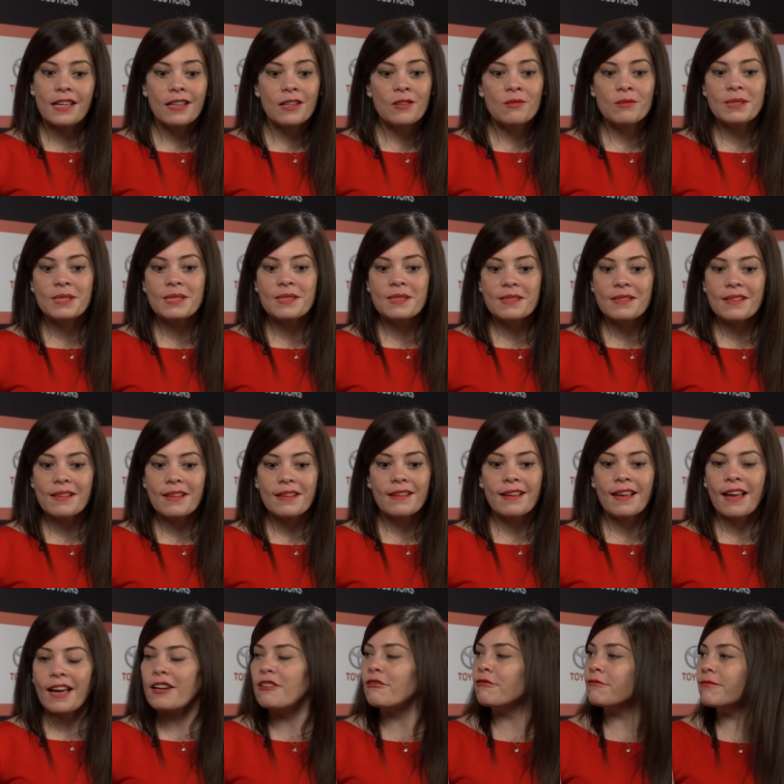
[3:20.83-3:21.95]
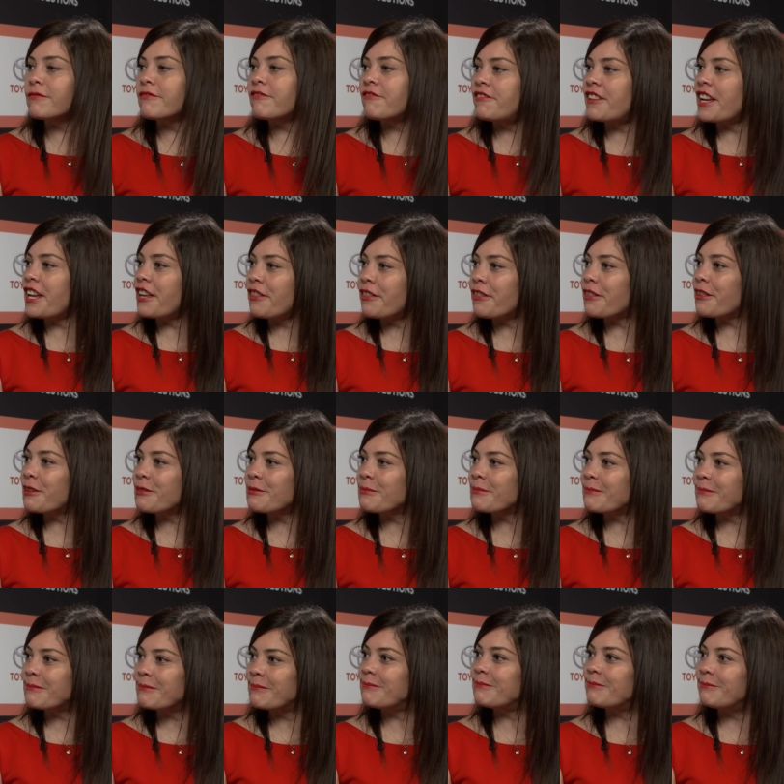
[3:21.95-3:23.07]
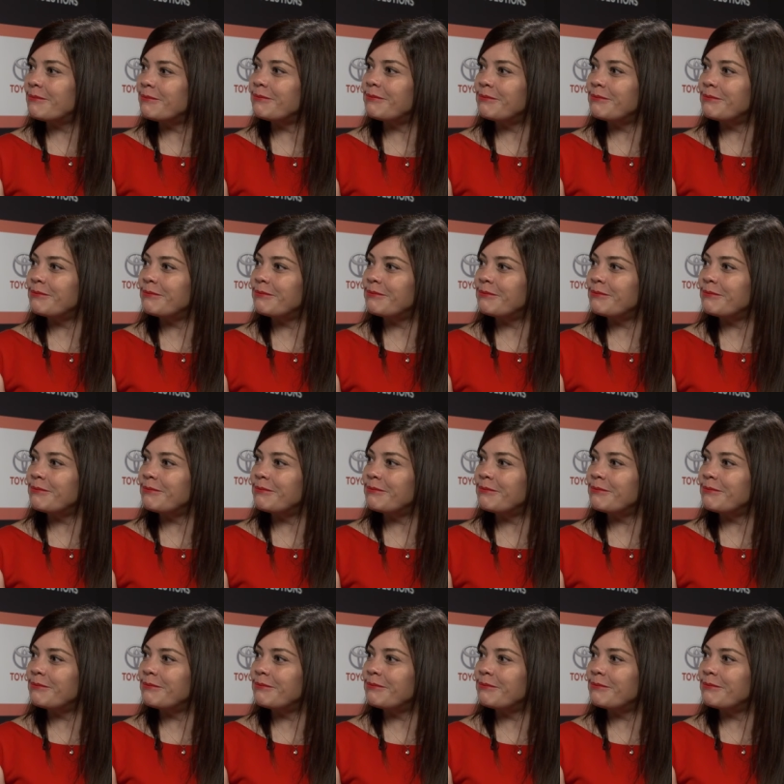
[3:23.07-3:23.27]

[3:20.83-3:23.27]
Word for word: it was kind of faith. Yeah.